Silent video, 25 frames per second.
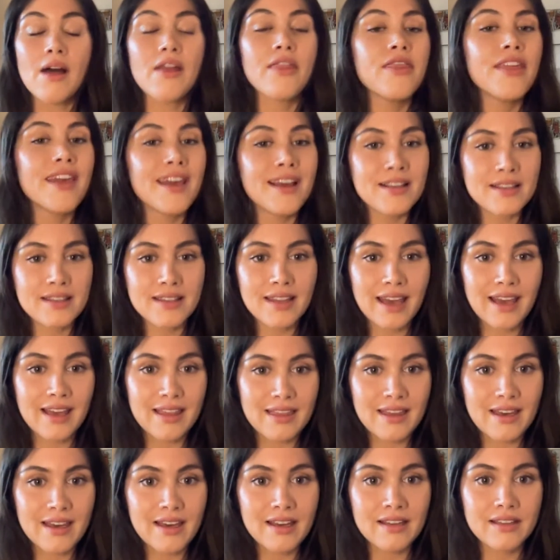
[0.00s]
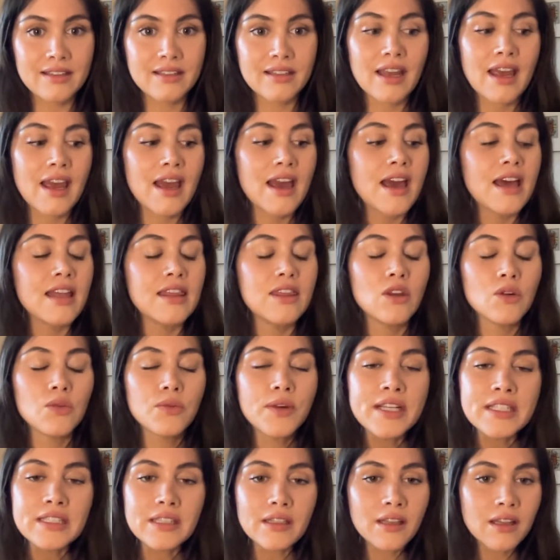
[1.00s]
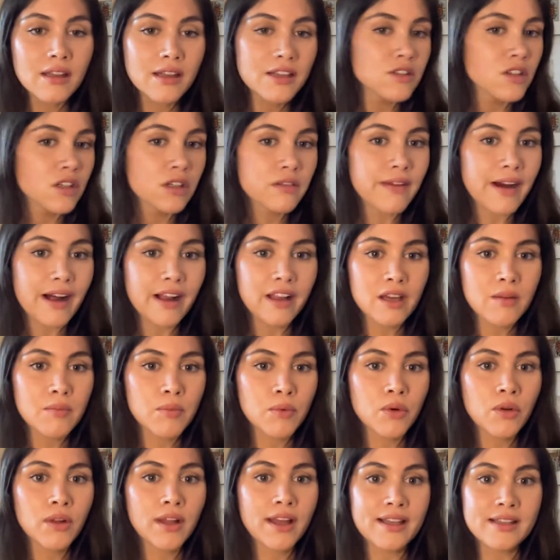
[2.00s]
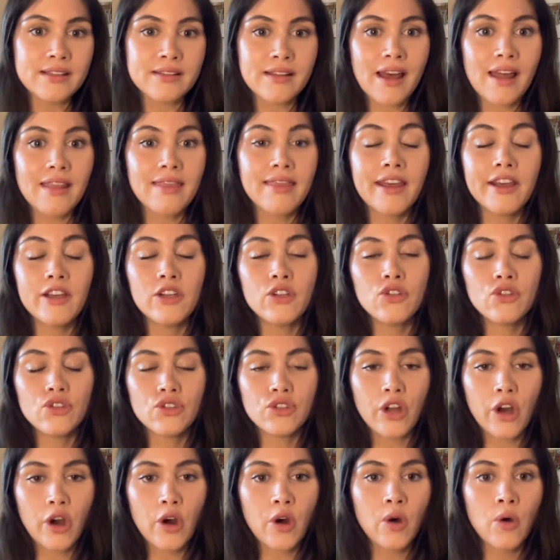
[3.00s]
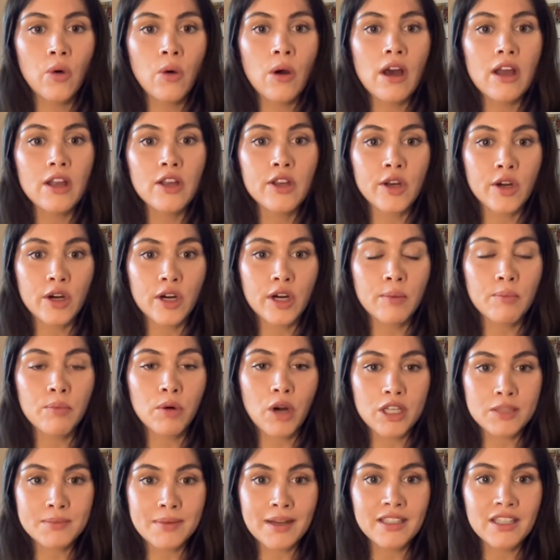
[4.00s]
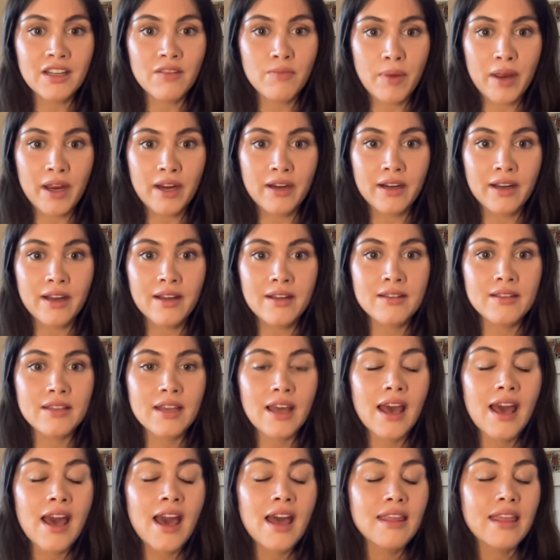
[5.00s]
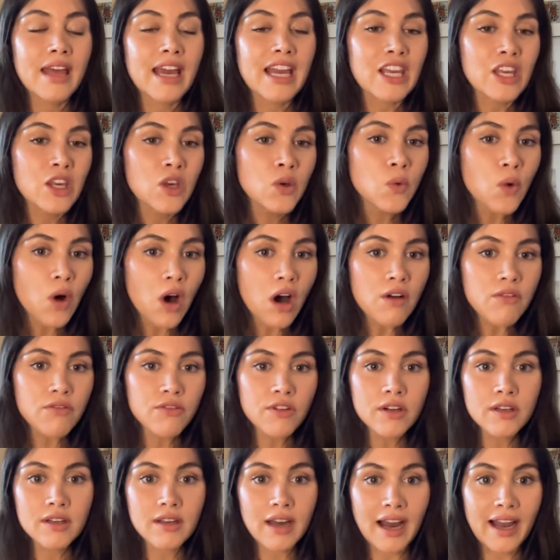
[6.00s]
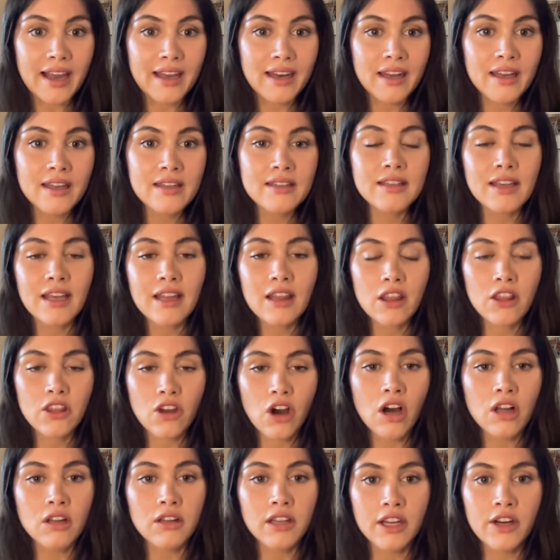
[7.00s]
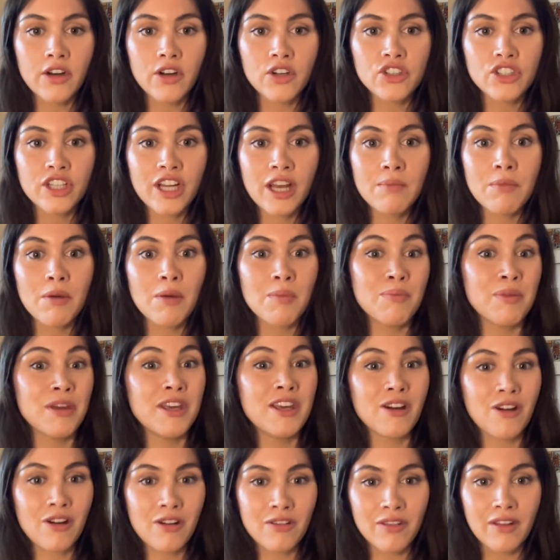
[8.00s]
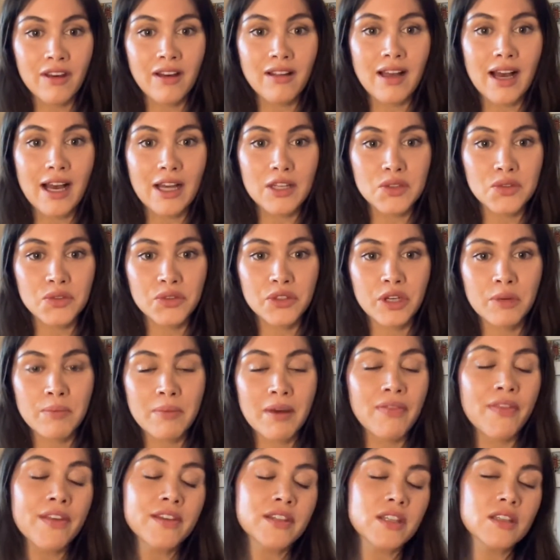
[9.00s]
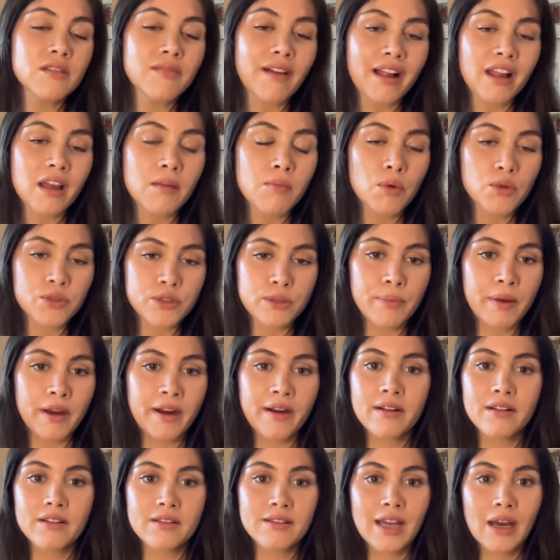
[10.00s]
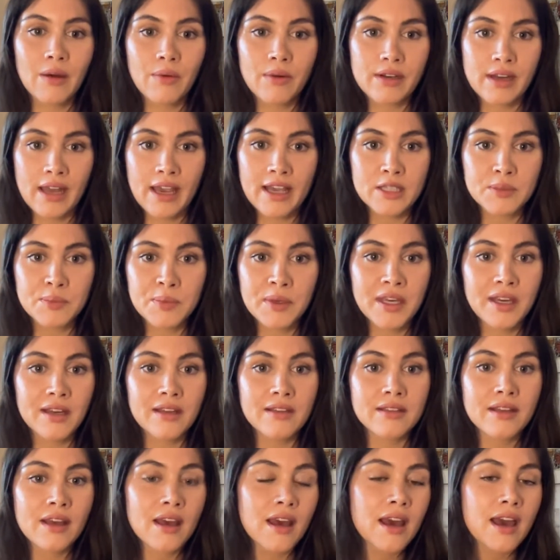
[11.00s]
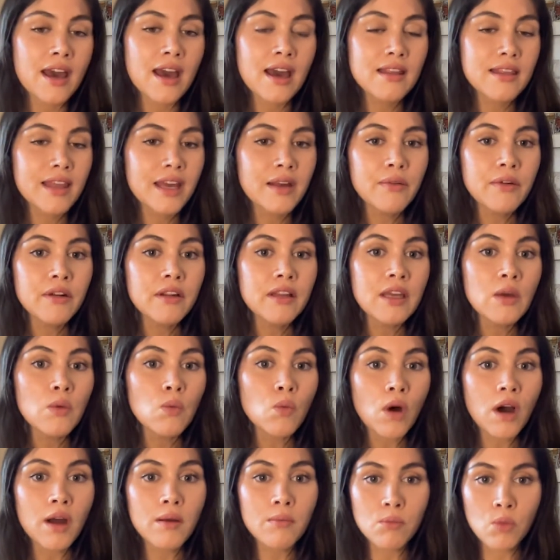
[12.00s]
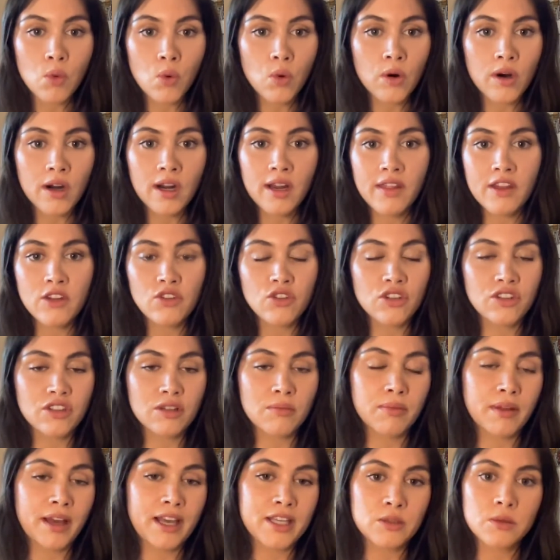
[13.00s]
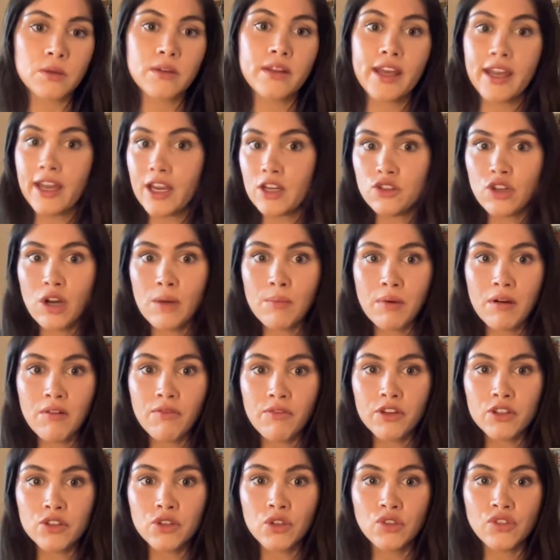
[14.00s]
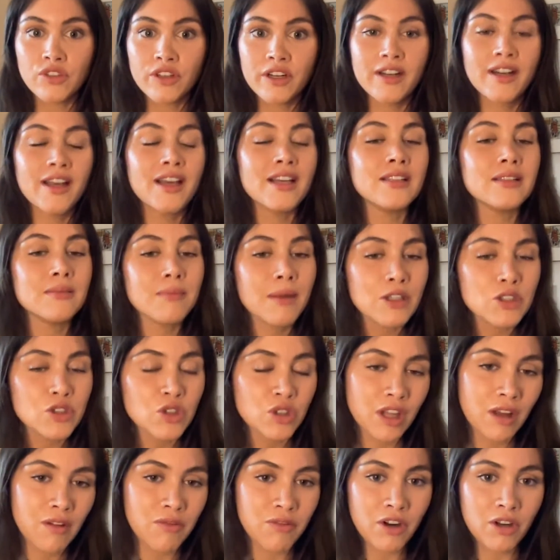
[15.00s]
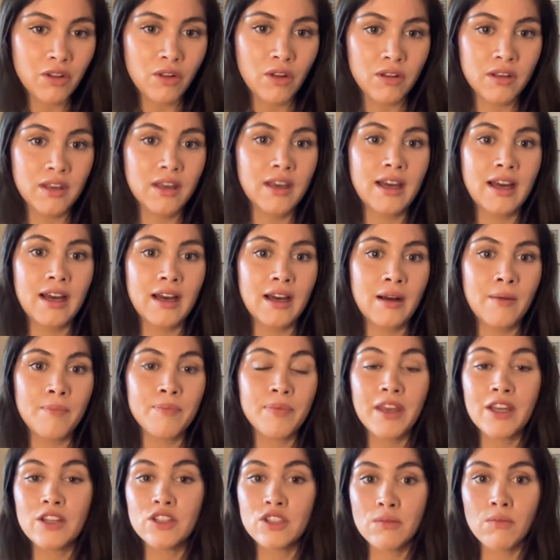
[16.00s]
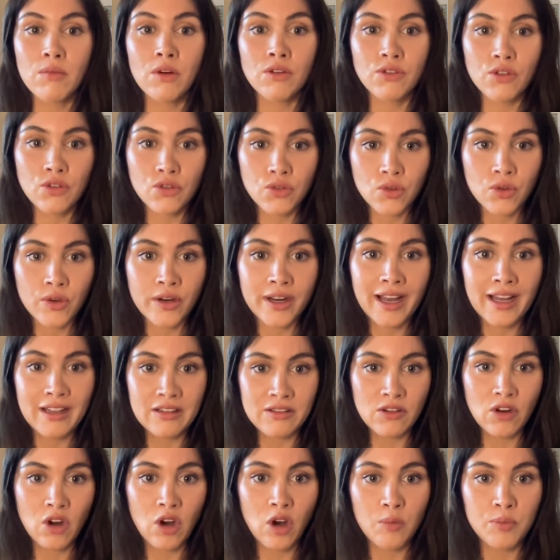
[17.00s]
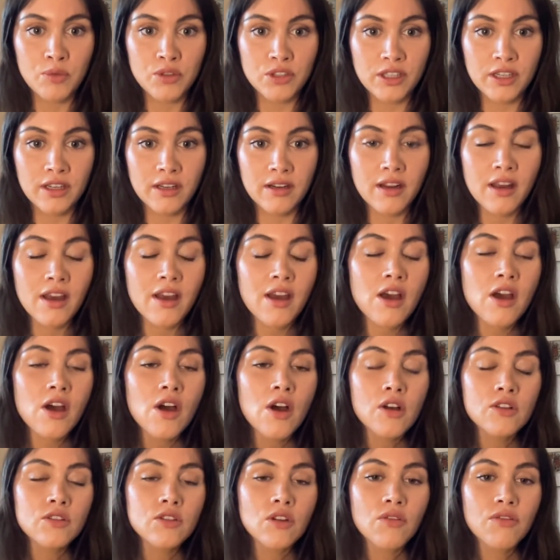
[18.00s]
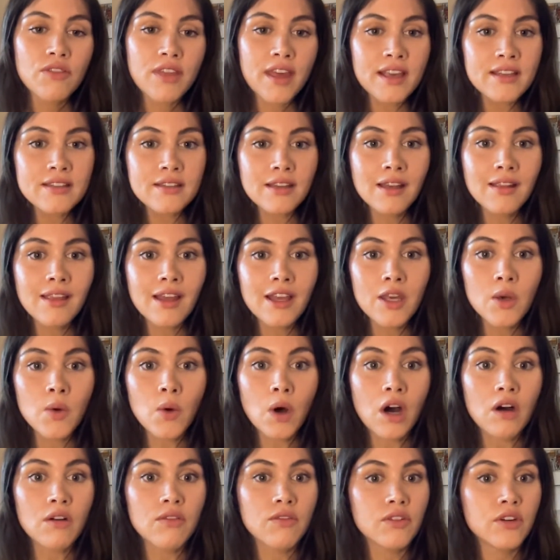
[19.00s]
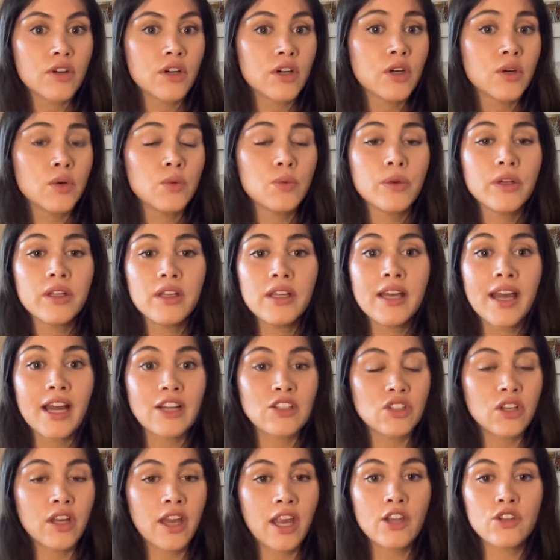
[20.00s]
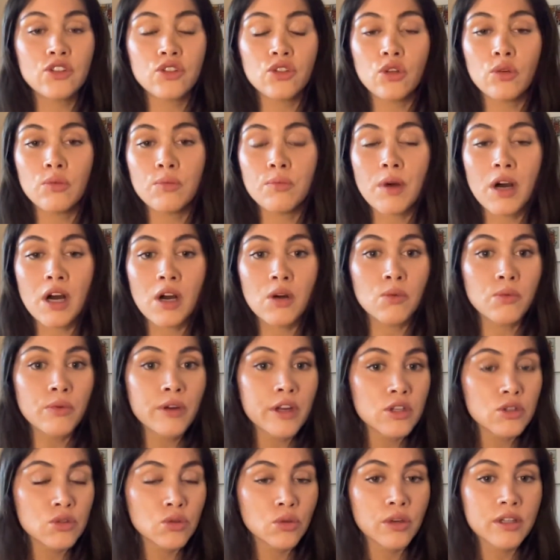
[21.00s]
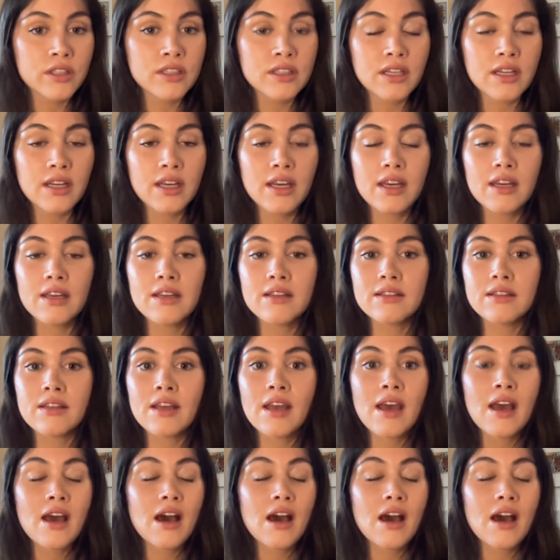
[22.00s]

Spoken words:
things like this. The reason that these are valuable is that they show your prospective parents that you offer guidance and thought leadership beyond the classroom. And this is valuable to parents nowadays because they really want more than just a place where they can drop off their children, especially if they're looking into Montessori as an option. So if they see that you offer really educational resources